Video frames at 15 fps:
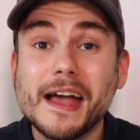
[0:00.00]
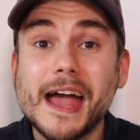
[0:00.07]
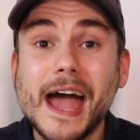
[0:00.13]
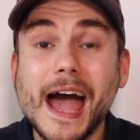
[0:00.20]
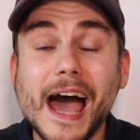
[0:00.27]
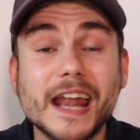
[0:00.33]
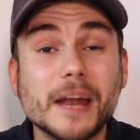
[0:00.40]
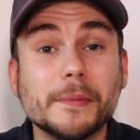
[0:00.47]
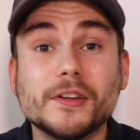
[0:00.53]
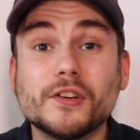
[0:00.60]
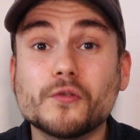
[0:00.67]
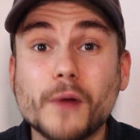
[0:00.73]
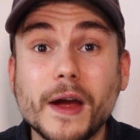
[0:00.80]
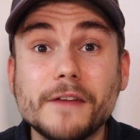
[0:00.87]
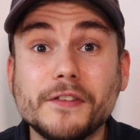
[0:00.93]
and it'd be
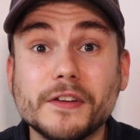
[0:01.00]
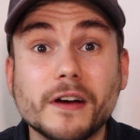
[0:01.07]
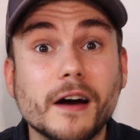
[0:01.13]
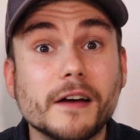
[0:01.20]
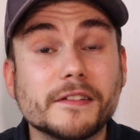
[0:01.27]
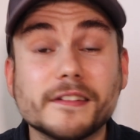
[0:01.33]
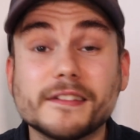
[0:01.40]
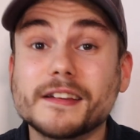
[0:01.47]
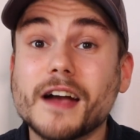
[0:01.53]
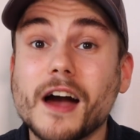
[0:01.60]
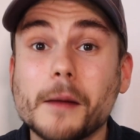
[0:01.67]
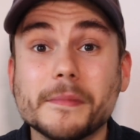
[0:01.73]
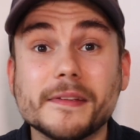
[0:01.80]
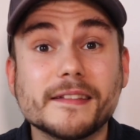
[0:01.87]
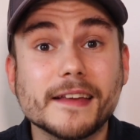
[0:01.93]
great for you guys just to come
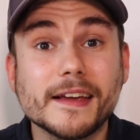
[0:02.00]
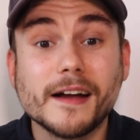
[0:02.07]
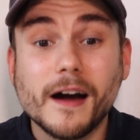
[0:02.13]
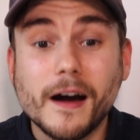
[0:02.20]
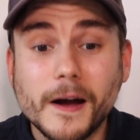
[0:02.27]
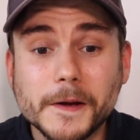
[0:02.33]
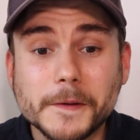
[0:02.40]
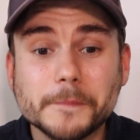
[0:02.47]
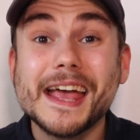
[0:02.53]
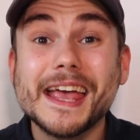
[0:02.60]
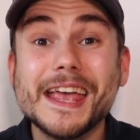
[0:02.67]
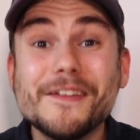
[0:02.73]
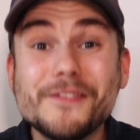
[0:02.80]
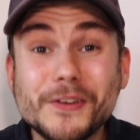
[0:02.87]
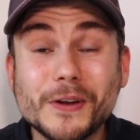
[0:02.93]
and say hi.
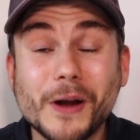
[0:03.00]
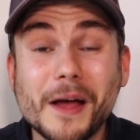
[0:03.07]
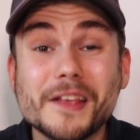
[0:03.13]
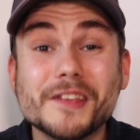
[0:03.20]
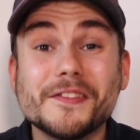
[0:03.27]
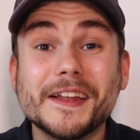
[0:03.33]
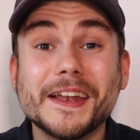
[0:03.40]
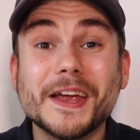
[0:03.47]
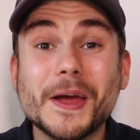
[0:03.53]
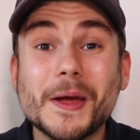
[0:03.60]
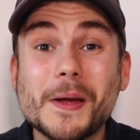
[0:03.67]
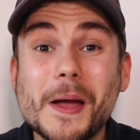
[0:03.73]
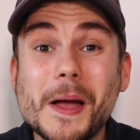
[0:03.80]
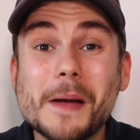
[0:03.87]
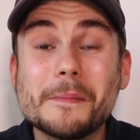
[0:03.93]
If you like this video,
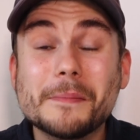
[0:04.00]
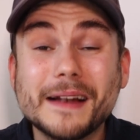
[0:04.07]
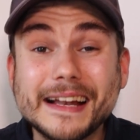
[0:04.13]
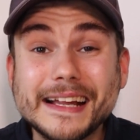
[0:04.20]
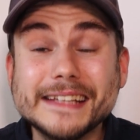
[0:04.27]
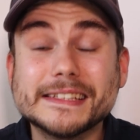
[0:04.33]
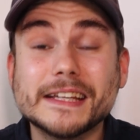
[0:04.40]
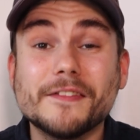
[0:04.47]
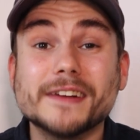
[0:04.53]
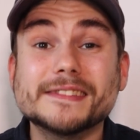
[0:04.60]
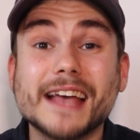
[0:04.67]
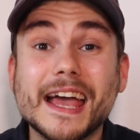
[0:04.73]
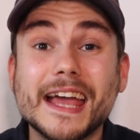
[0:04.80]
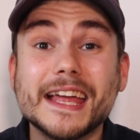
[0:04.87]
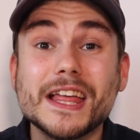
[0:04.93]
please give us
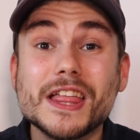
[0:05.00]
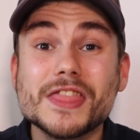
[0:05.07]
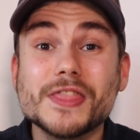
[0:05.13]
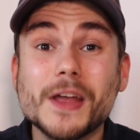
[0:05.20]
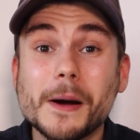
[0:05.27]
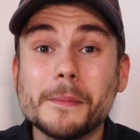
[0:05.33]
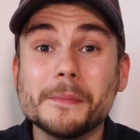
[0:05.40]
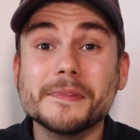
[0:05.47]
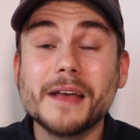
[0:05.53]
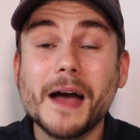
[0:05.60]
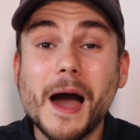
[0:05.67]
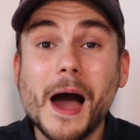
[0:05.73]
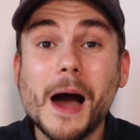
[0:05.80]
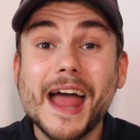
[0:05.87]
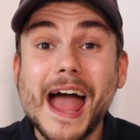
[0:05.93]
a thumbs
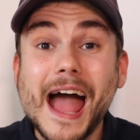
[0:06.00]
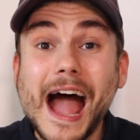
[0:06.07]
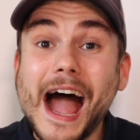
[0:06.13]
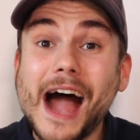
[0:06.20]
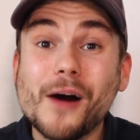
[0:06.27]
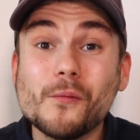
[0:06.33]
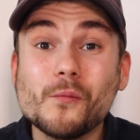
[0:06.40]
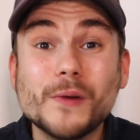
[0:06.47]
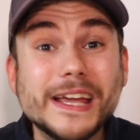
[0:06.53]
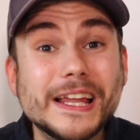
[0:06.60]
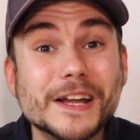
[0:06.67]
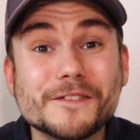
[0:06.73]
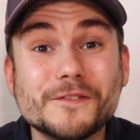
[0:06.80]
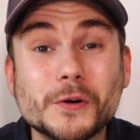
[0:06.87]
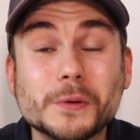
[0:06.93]
up, and we look
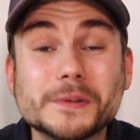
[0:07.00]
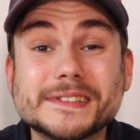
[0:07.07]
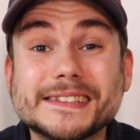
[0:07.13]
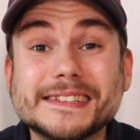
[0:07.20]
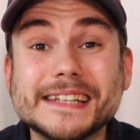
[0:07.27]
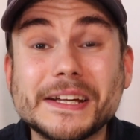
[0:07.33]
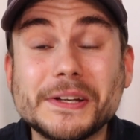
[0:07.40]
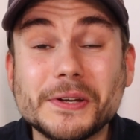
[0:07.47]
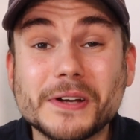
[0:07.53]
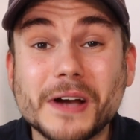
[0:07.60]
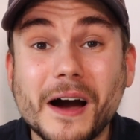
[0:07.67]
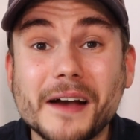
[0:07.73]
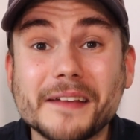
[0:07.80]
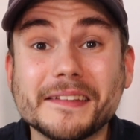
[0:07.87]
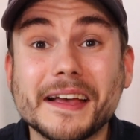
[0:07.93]
forward to seeing you
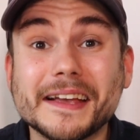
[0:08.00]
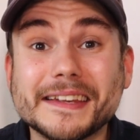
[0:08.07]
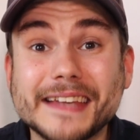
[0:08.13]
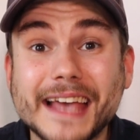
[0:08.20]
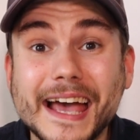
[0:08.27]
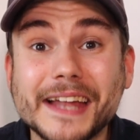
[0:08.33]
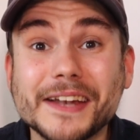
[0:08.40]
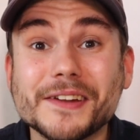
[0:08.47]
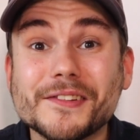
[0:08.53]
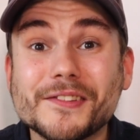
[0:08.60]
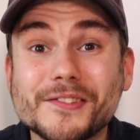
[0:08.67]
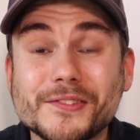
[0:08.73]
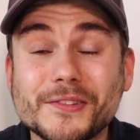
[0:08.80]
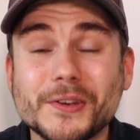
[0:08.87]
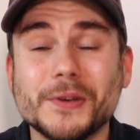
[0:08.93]
guys again
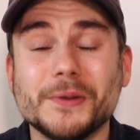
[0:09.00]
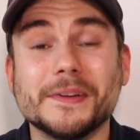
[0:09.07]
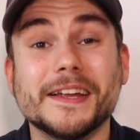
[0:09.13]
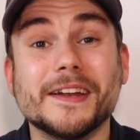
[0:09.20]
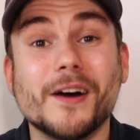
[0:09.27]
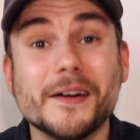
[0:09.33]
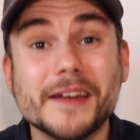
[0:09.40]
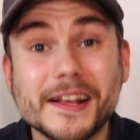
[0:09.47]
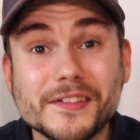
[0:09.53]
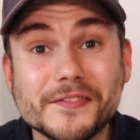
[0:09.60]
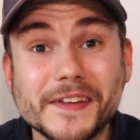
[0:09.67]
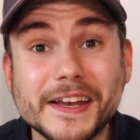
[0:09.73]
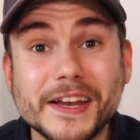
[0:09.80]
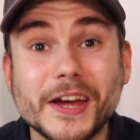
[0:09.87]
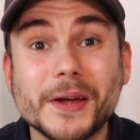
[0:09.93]
soon in our next
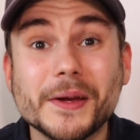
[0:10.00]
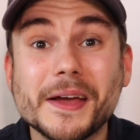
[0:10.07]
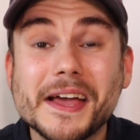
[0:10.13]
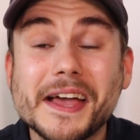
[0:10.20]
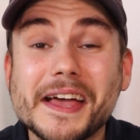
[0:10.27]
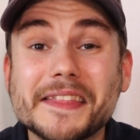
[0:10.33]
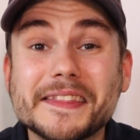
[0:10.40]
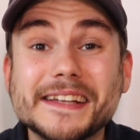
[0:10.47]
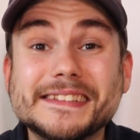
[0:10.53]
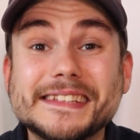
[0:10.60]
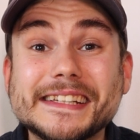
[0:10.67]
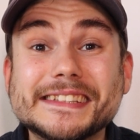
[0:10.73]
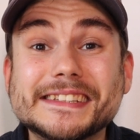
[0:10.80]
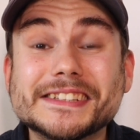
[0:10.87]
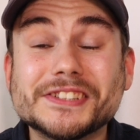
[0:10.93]
video. This is
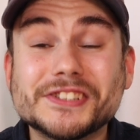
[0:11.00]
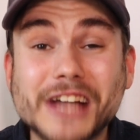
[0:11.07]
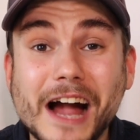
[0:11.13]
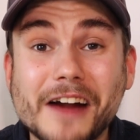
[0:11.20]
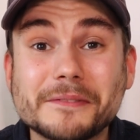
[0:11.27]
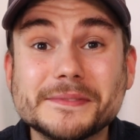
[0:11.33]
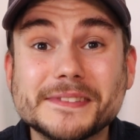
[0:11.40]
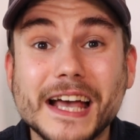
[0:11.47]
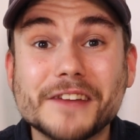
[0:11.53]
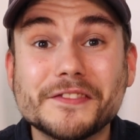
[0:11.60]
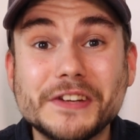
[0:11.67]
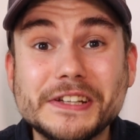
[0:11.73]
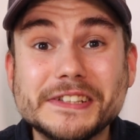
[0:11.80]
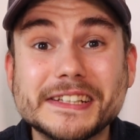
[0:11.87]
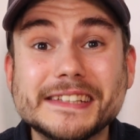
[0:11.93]
Jack from
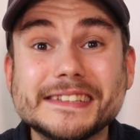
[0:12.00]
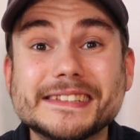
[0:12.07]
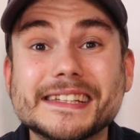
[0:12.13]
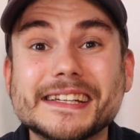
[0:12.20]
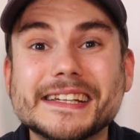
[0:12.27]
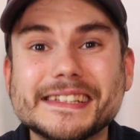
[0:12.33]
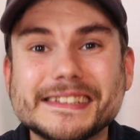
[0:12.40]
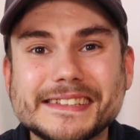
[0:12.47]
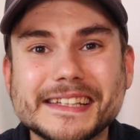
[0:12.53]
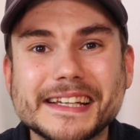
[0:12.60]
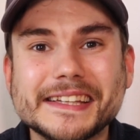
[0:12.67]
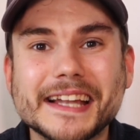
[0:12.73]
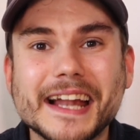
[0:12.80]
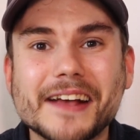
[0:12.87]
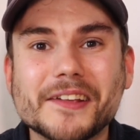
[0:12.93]
TechFusions. See you in the next